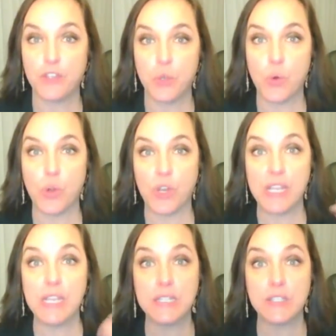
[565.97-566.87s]
The
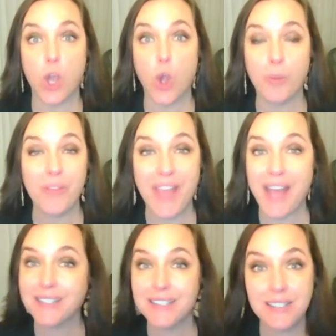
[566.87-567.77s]
door is open.
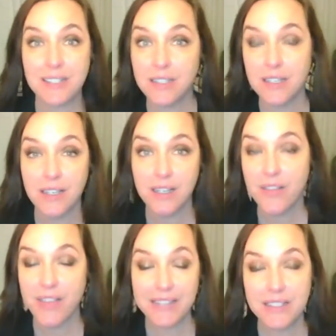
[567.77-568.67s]
That's
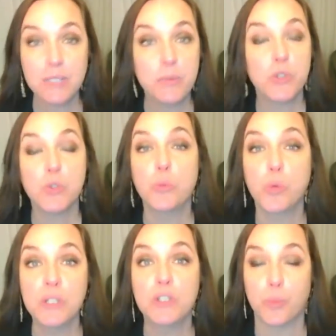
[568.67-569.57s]
a spiritual
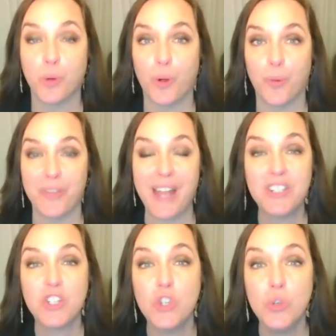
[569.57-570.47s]
principle.
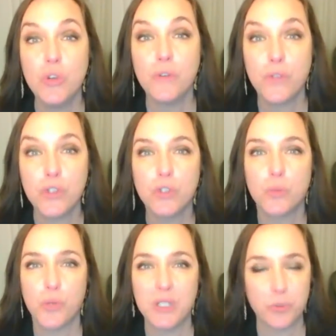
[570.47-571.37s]
That's a
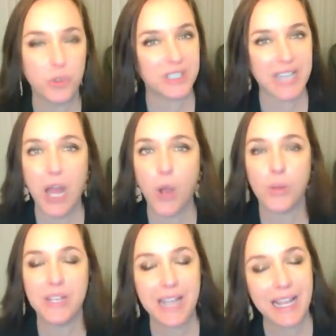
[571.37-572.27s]
universal principle. It's
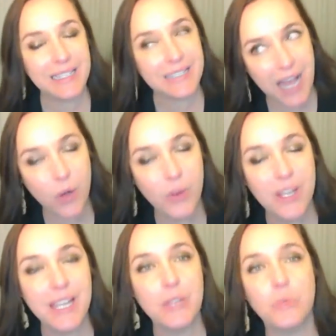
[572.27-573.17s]
how
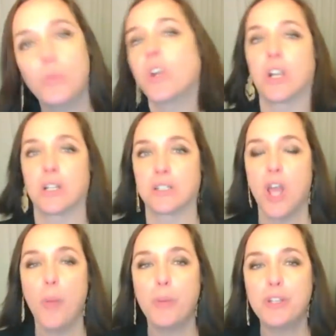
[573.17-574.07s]
it works.